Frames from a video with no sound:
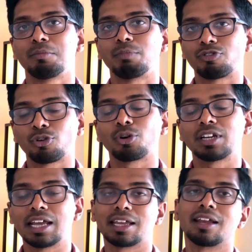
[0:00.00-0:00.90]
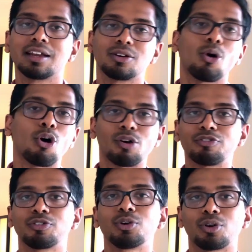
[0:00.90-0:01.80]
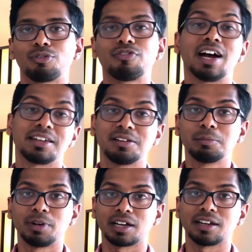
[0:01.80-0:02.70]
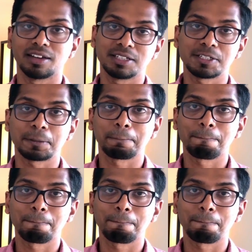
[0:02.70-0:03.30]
before taking it off your final bucket list.